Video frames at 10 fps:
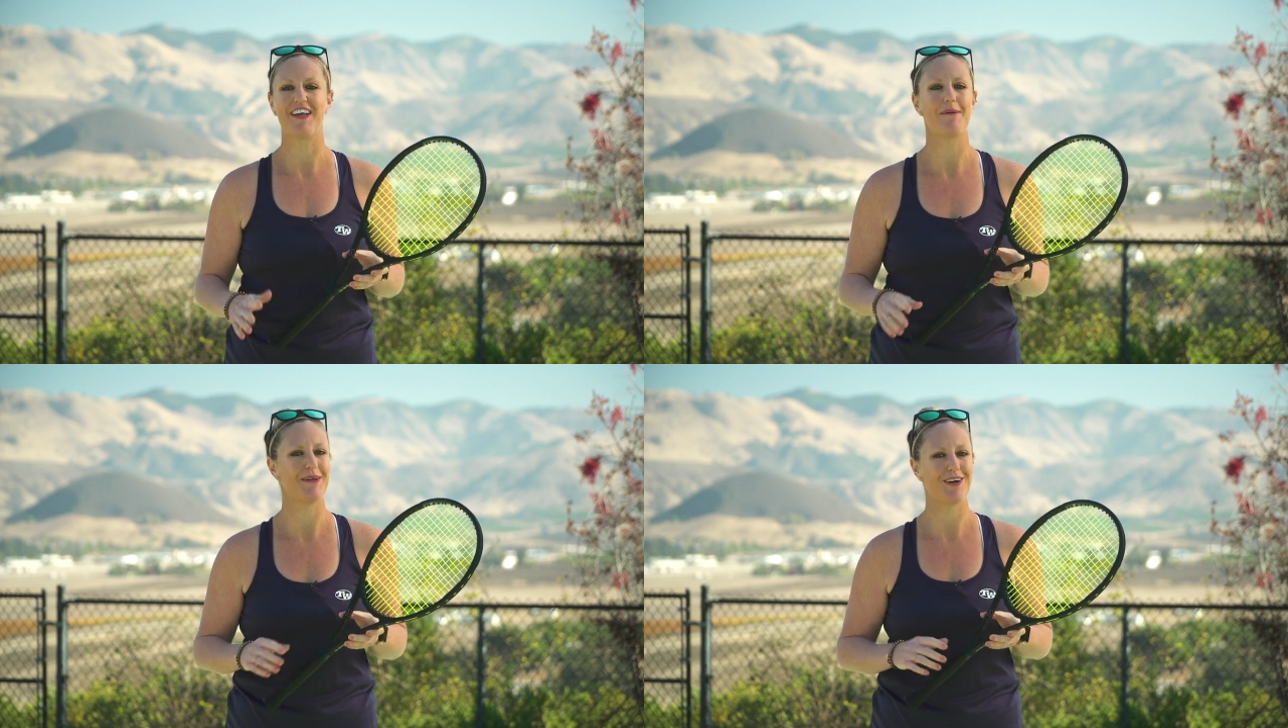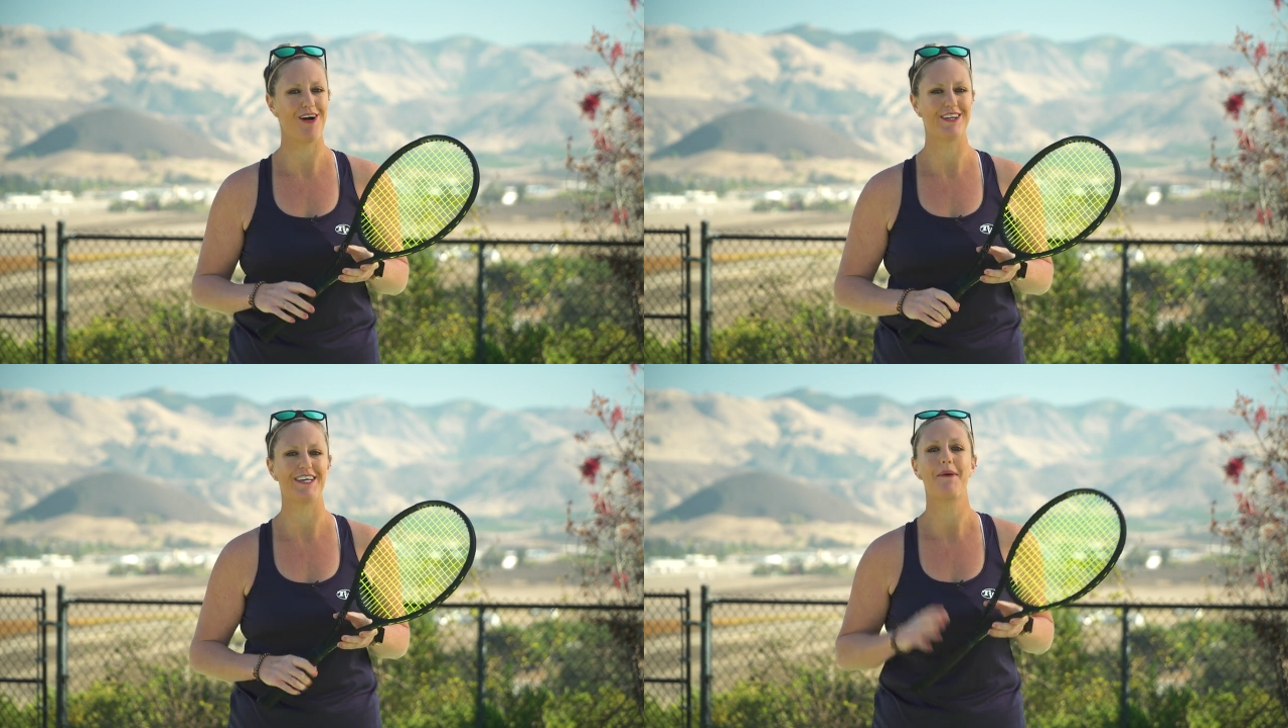I'm gonna
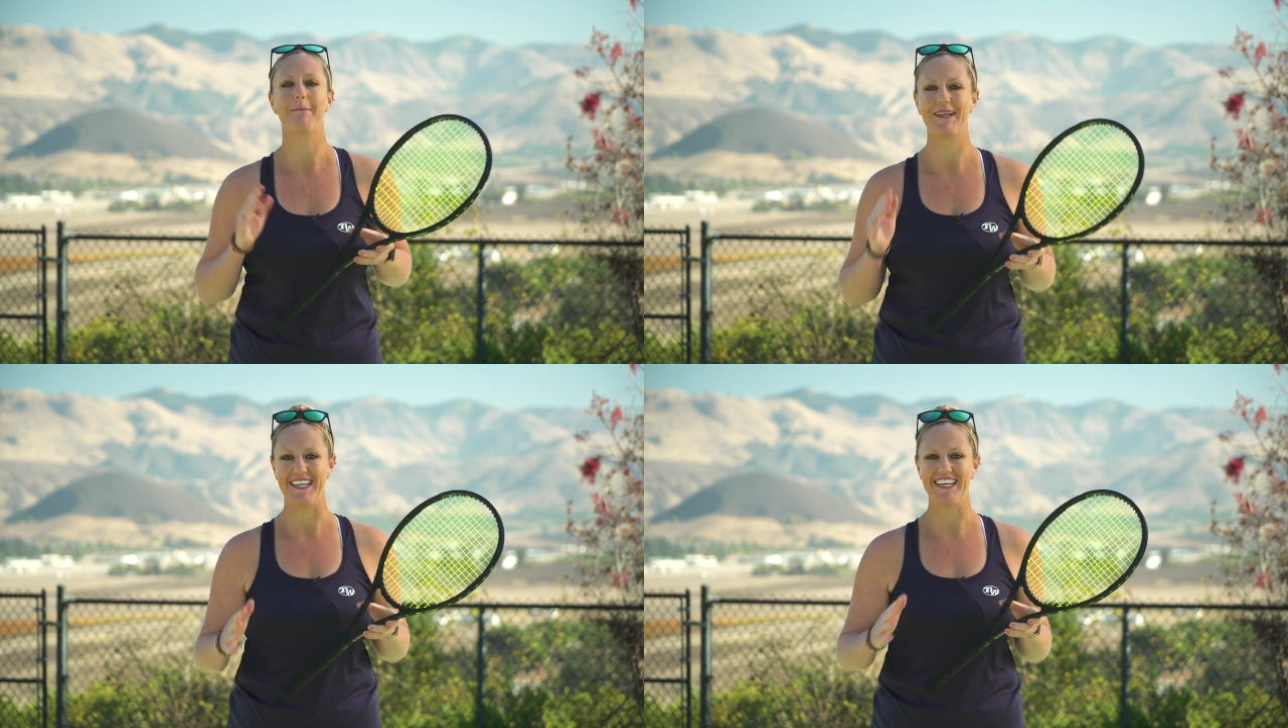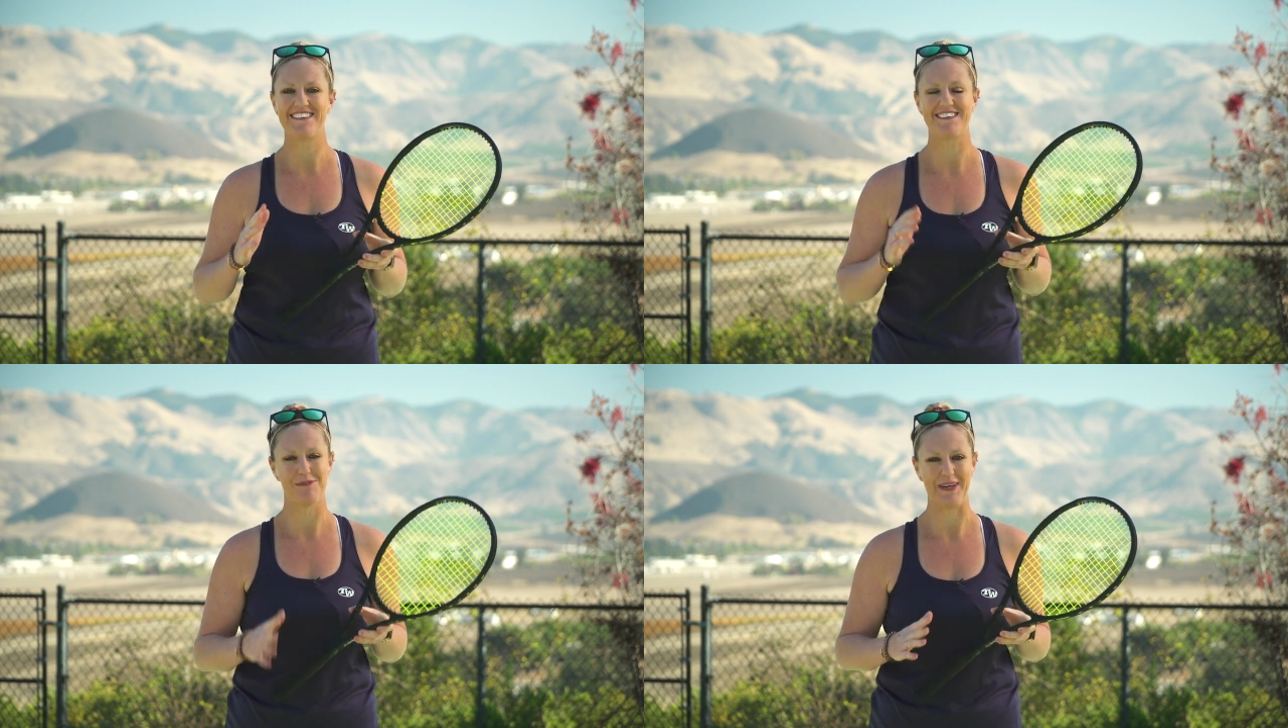call it Play
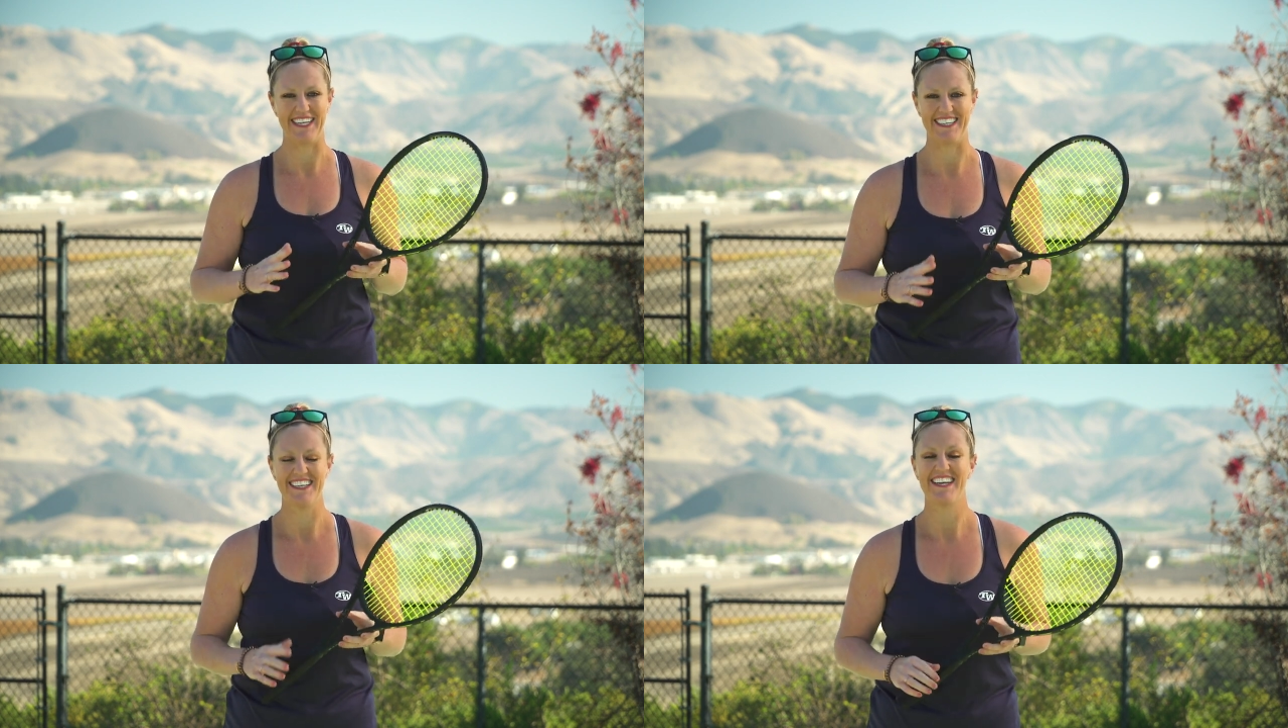to win.